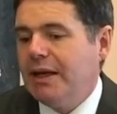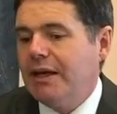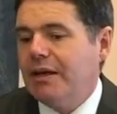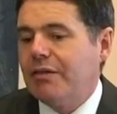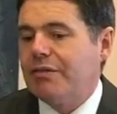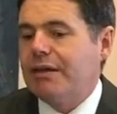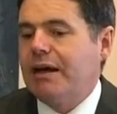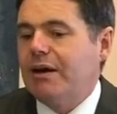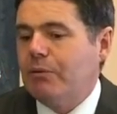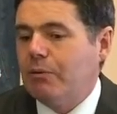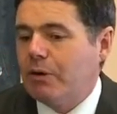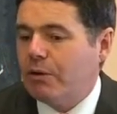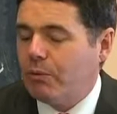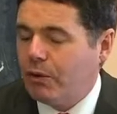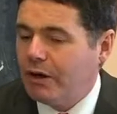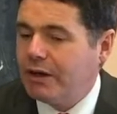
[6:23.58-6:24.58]
is that
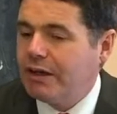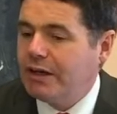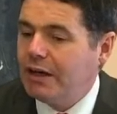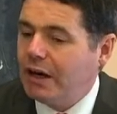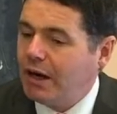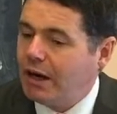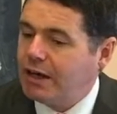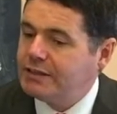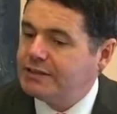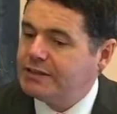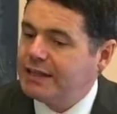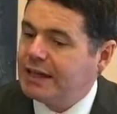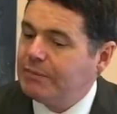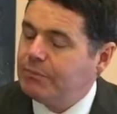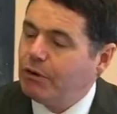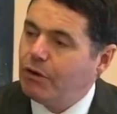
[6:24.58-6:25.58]
we're working hard to
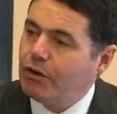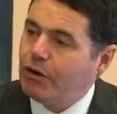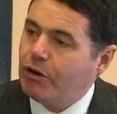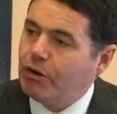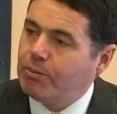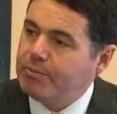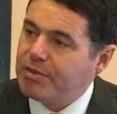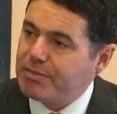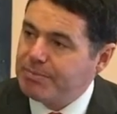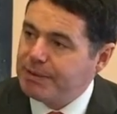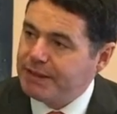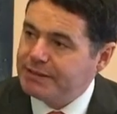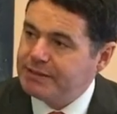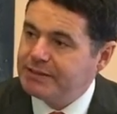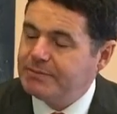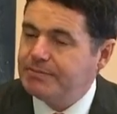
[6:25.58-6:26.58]
get more homes
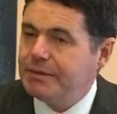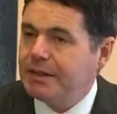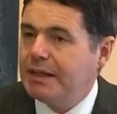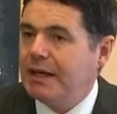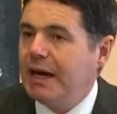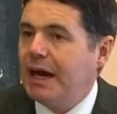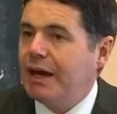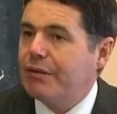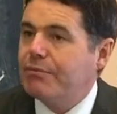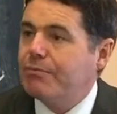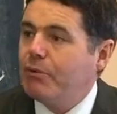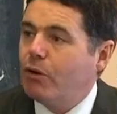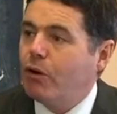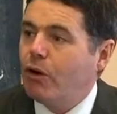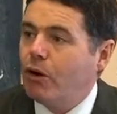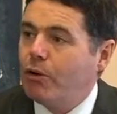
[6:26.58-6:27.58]
built. As
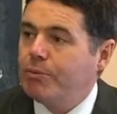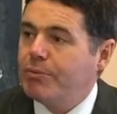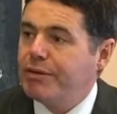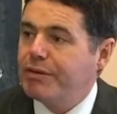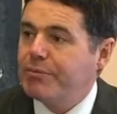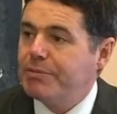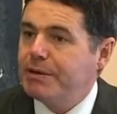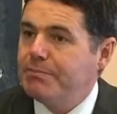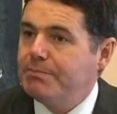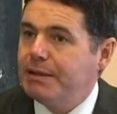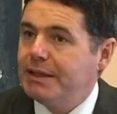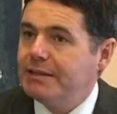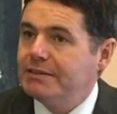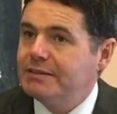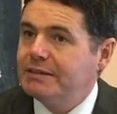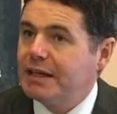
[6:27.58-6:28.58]
more homes are being
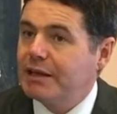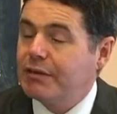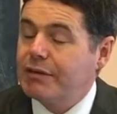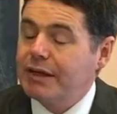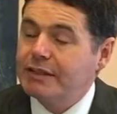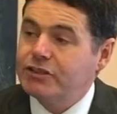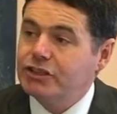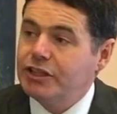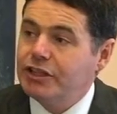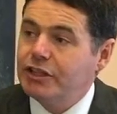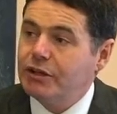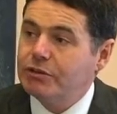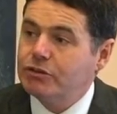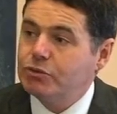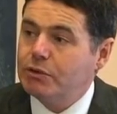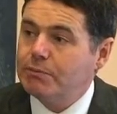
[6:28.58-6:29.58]
built, that's actually
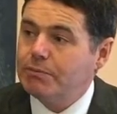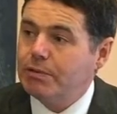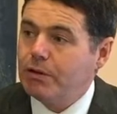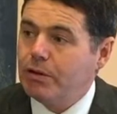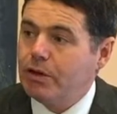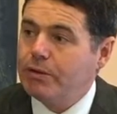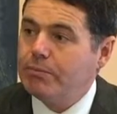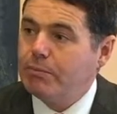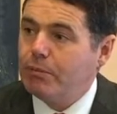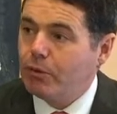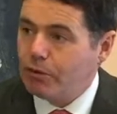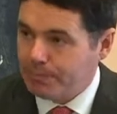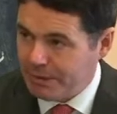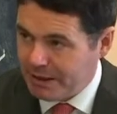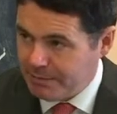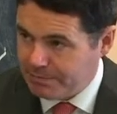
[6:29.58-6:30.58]
going to employ
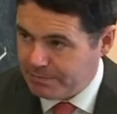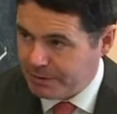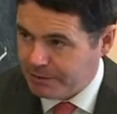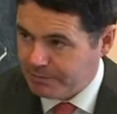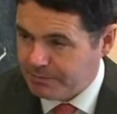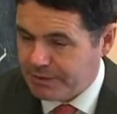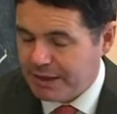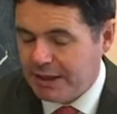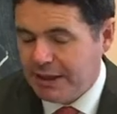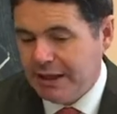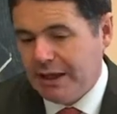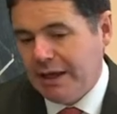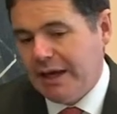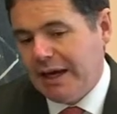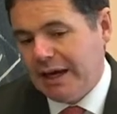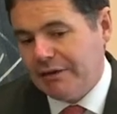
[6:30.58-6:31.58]
more people.
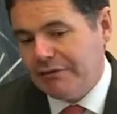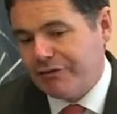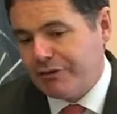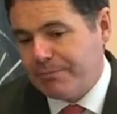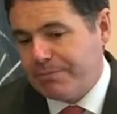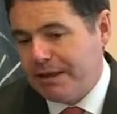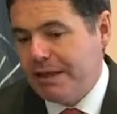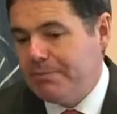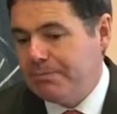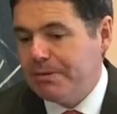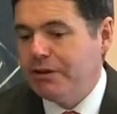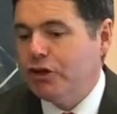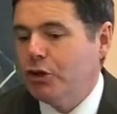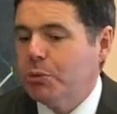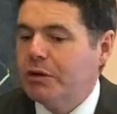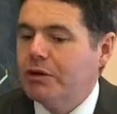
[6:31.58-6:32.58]
And for people
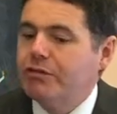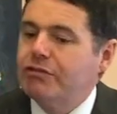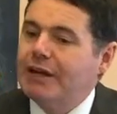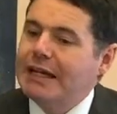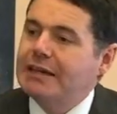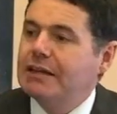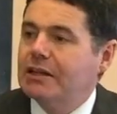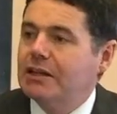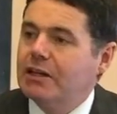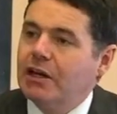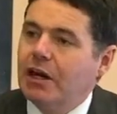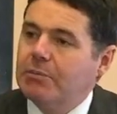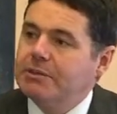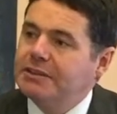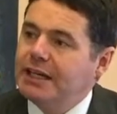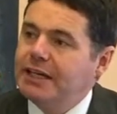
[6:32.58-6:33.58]
who are in rental
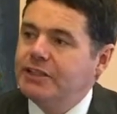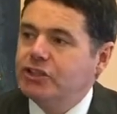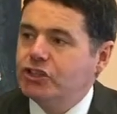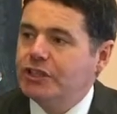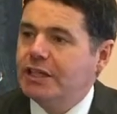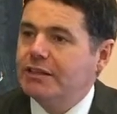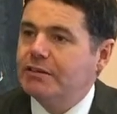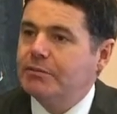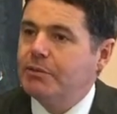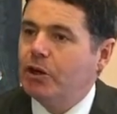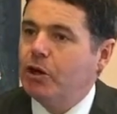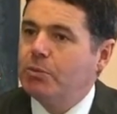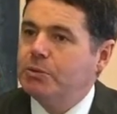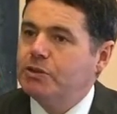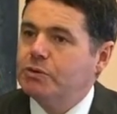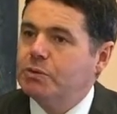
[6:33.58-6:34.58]
accommodation at the
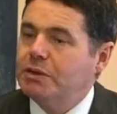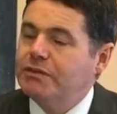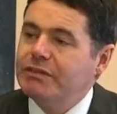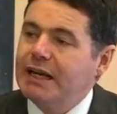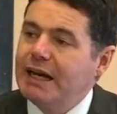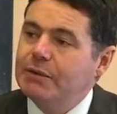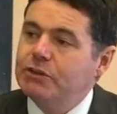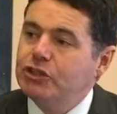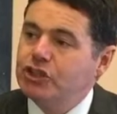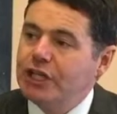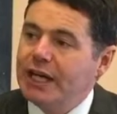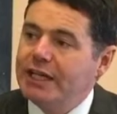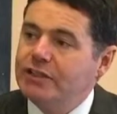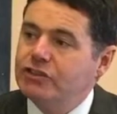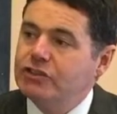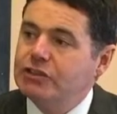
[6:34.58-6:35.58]
moment, we've now
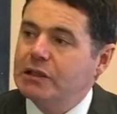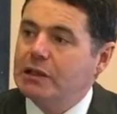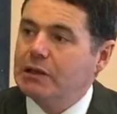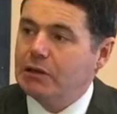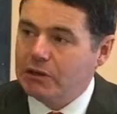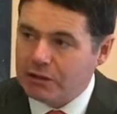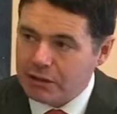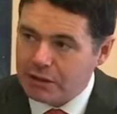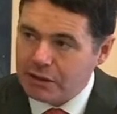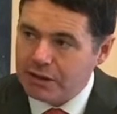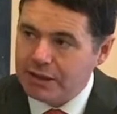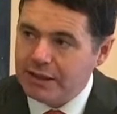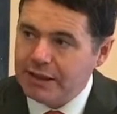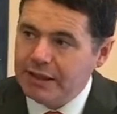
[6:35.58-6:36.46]
changed the law